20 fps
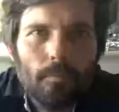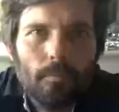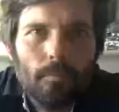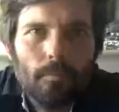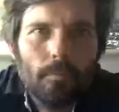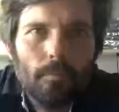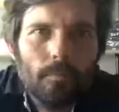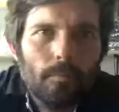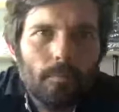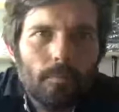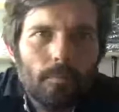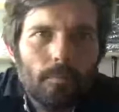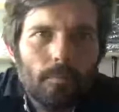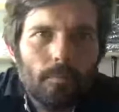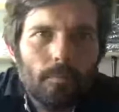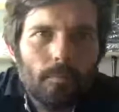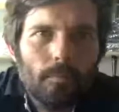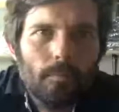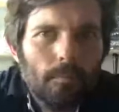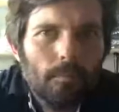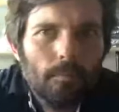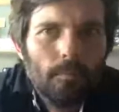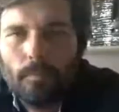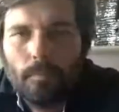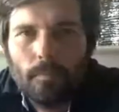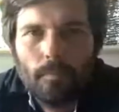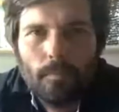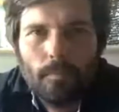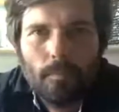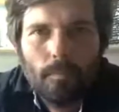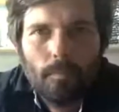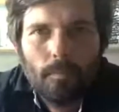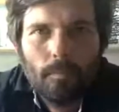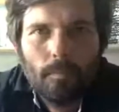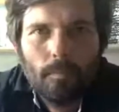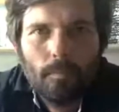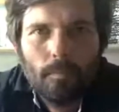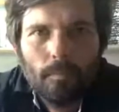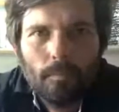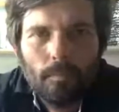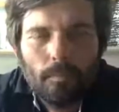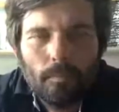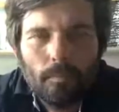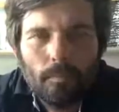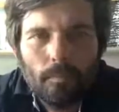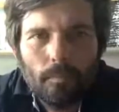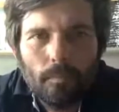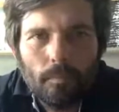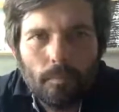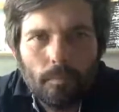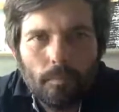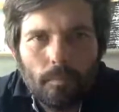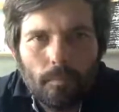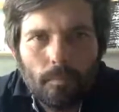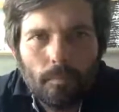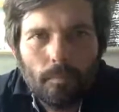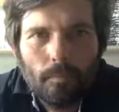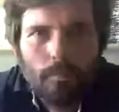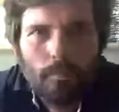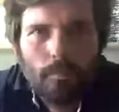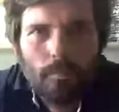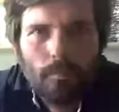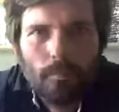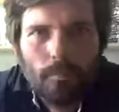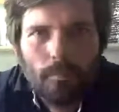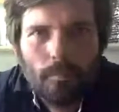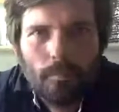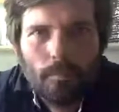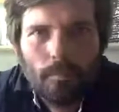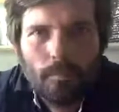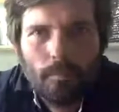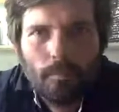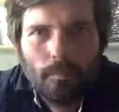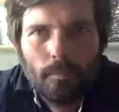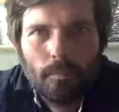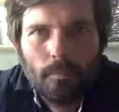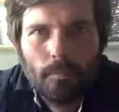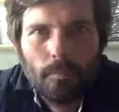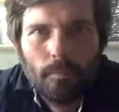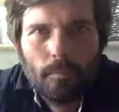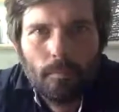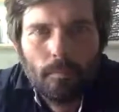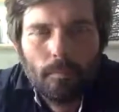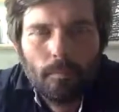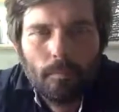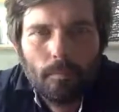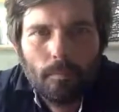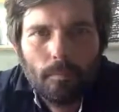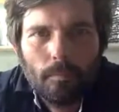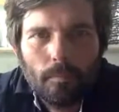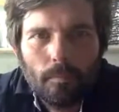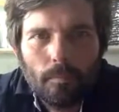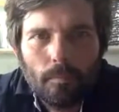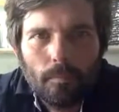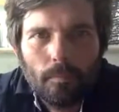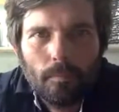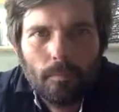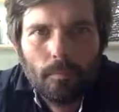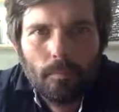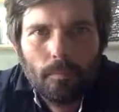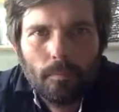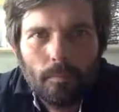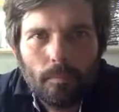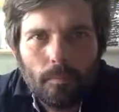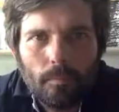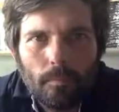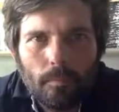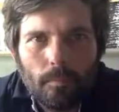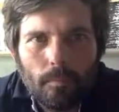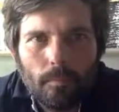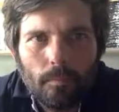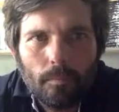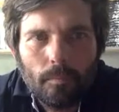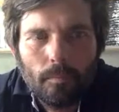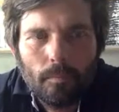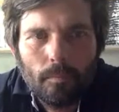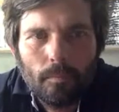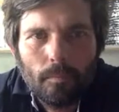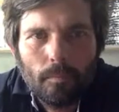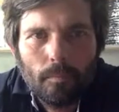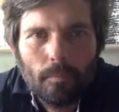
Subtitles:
No words are spoken by the person on screen.